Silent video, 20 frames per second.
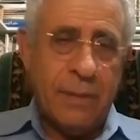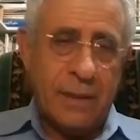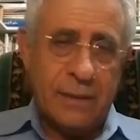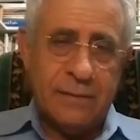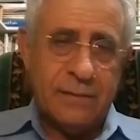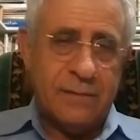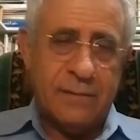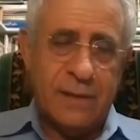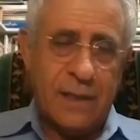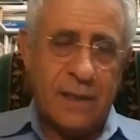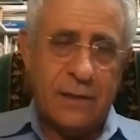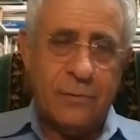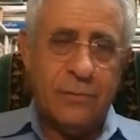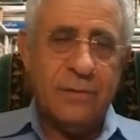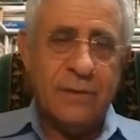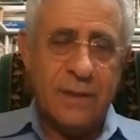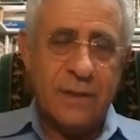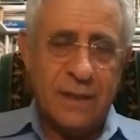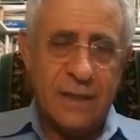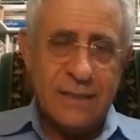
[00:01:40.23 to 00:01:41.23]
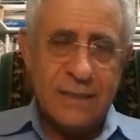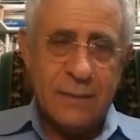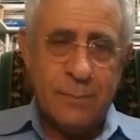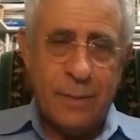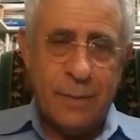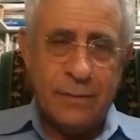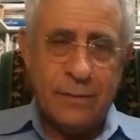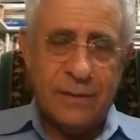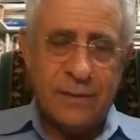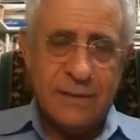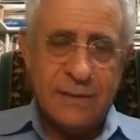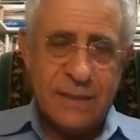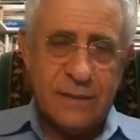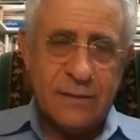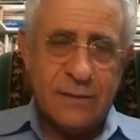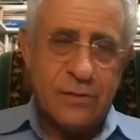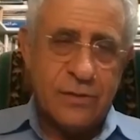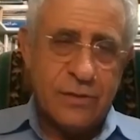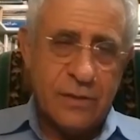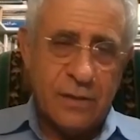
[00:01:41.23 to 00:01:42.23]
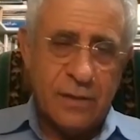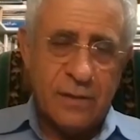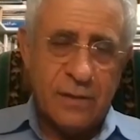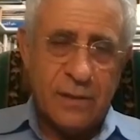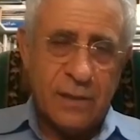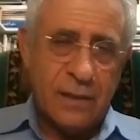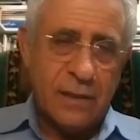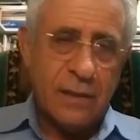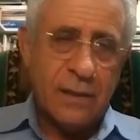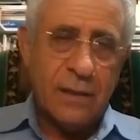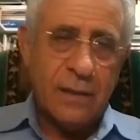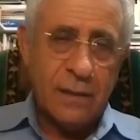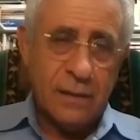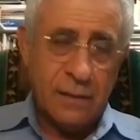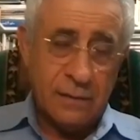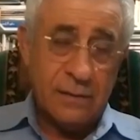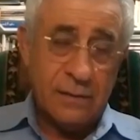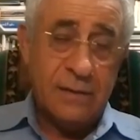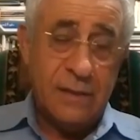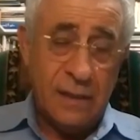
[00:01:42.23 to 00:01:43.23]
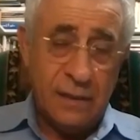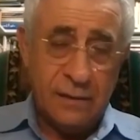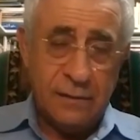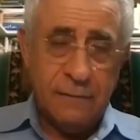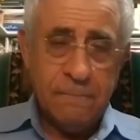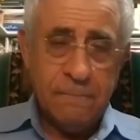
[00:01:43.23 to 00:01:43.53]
but they couldn't care less about their signature, and they did